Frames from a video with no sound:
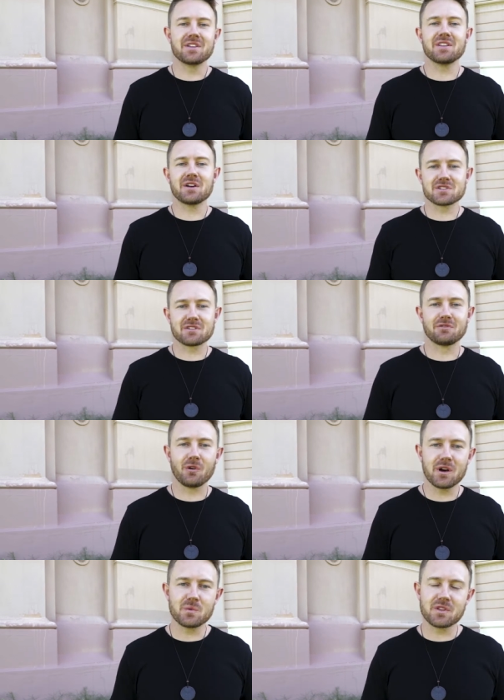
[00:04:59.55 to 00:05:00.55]
then there is a
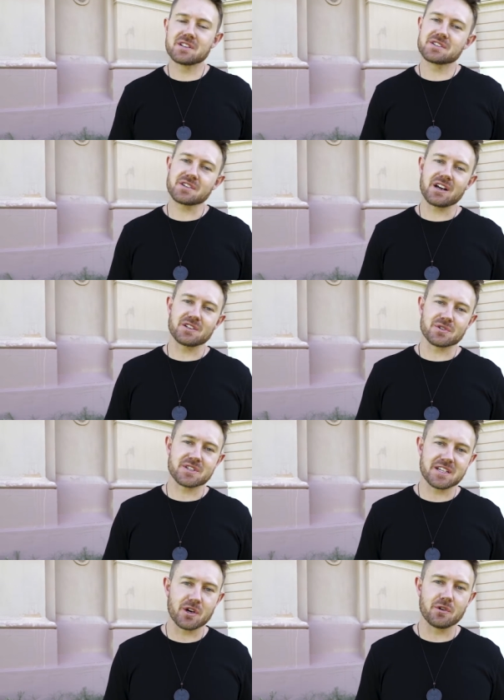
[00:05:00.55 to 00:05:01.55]
void within inside
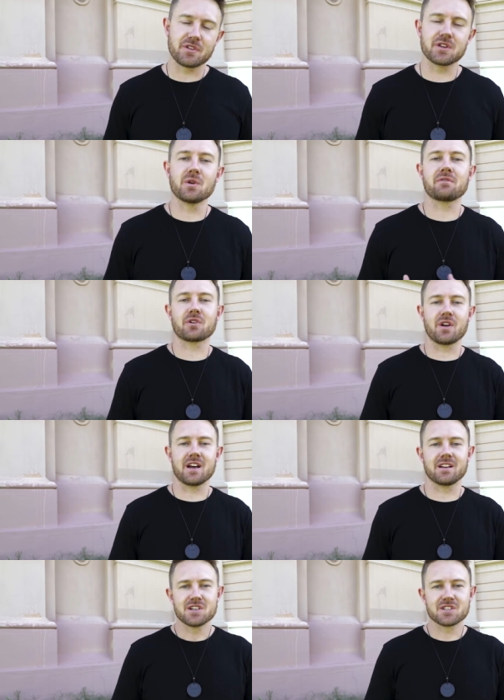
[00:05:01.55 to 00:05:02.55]
yourself that you have
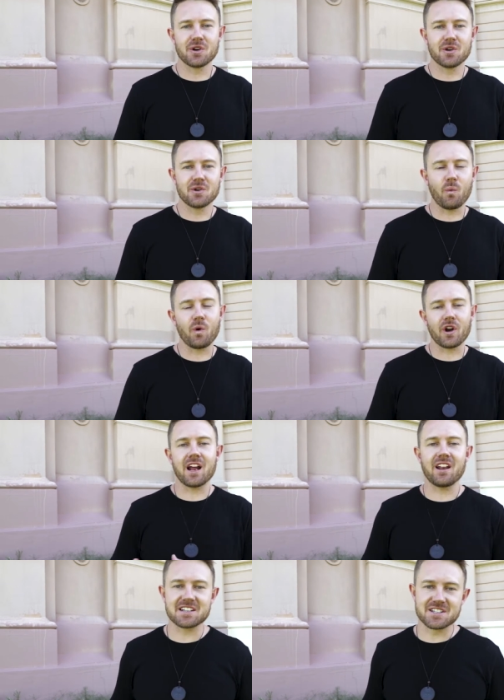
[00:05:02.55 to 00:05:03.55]
created. So what I
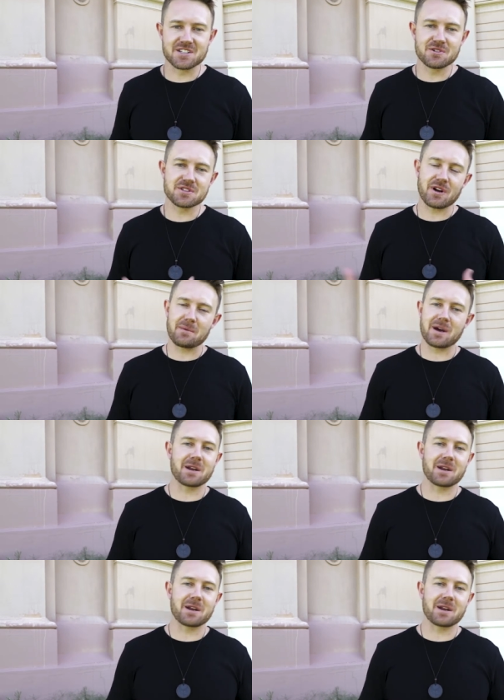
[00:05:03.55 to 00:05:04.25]
like to do is grab